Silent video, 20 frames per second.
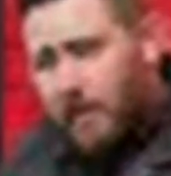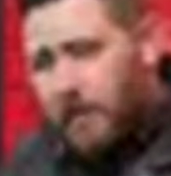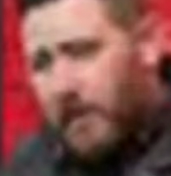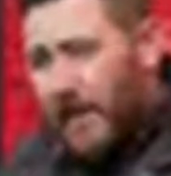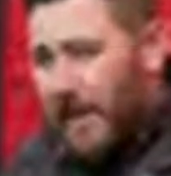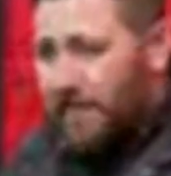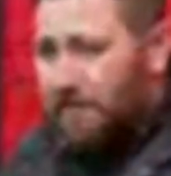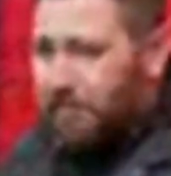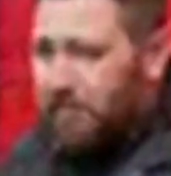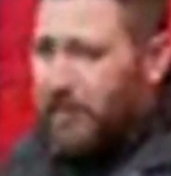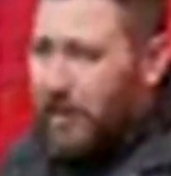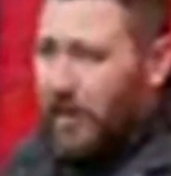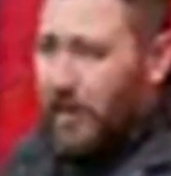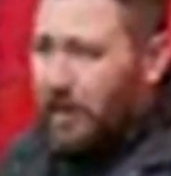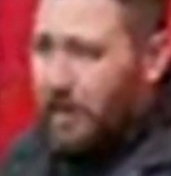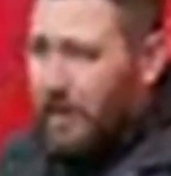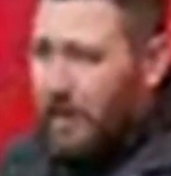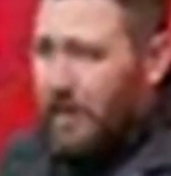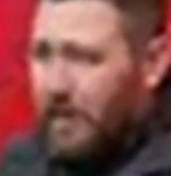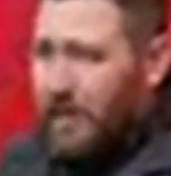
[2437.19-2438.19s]
But
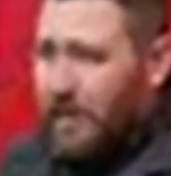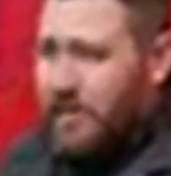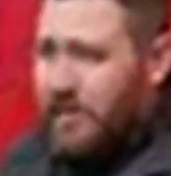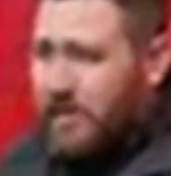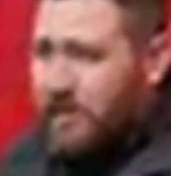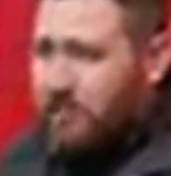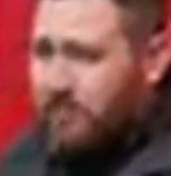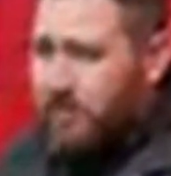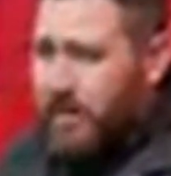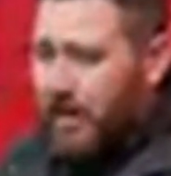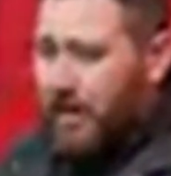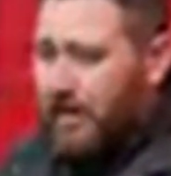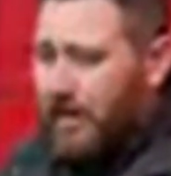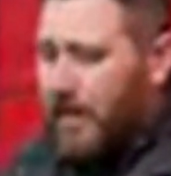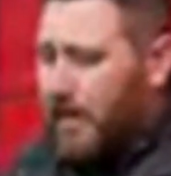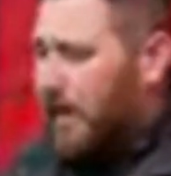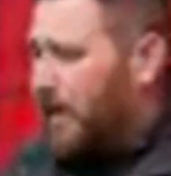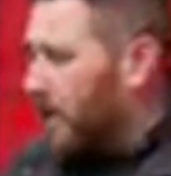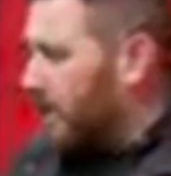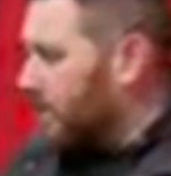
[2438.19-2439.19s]
I'll be honest,
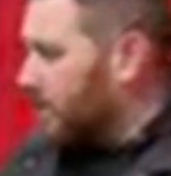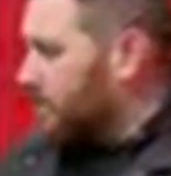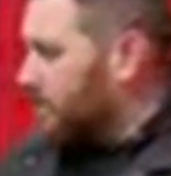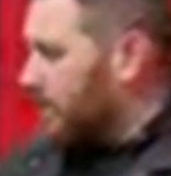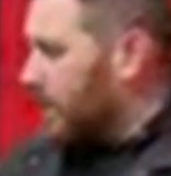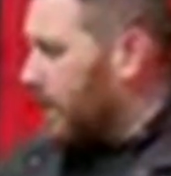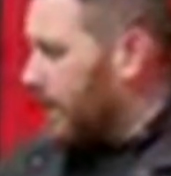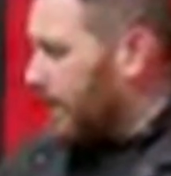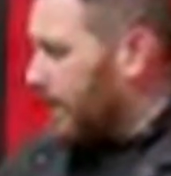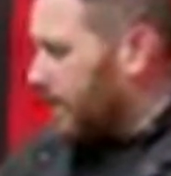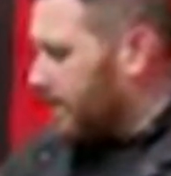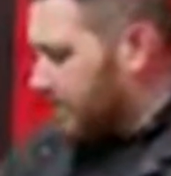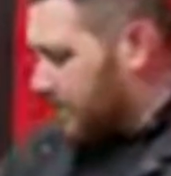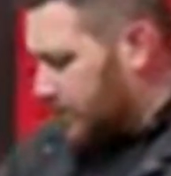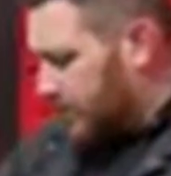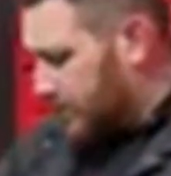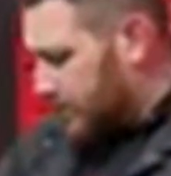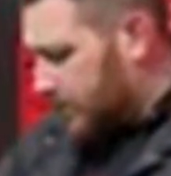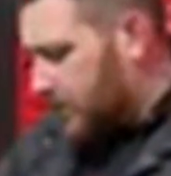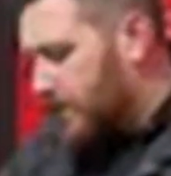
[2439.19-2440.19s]
in and out spray,
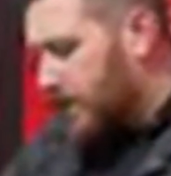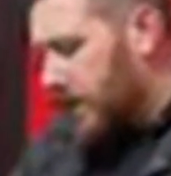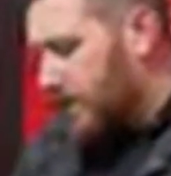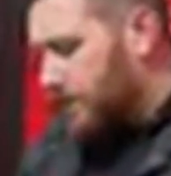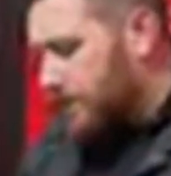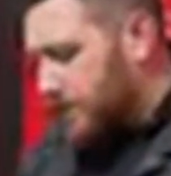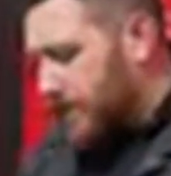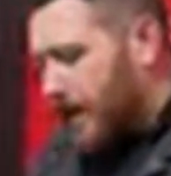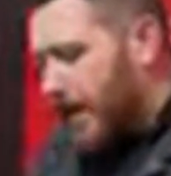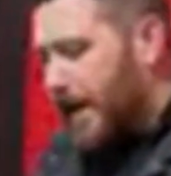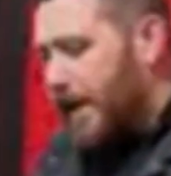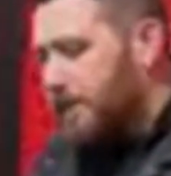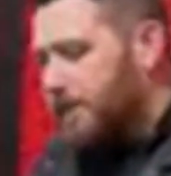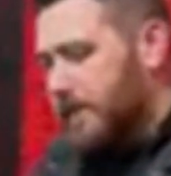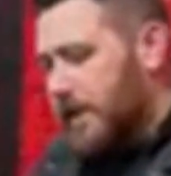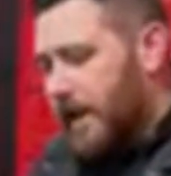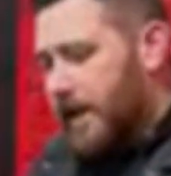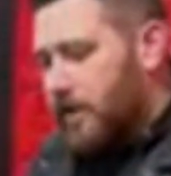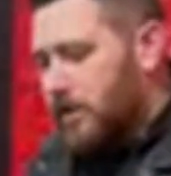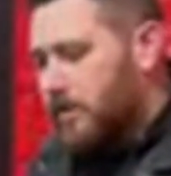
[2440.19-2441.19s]
sometimes
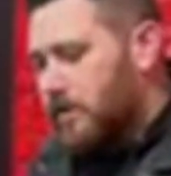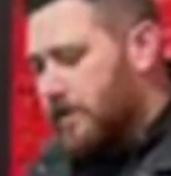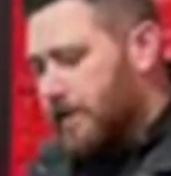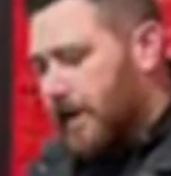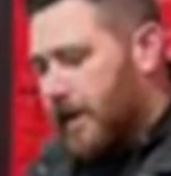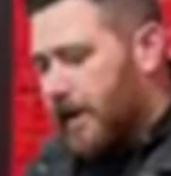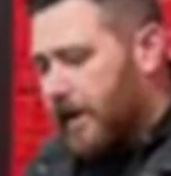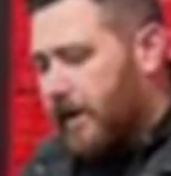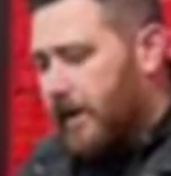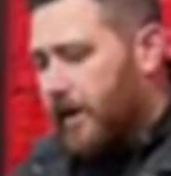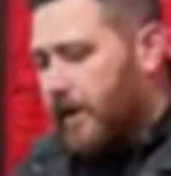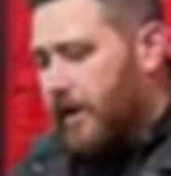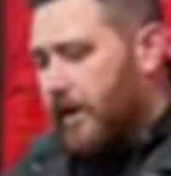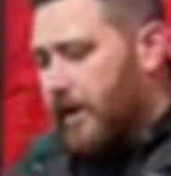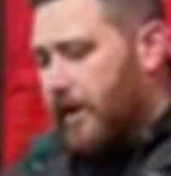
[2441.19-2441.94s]
I use it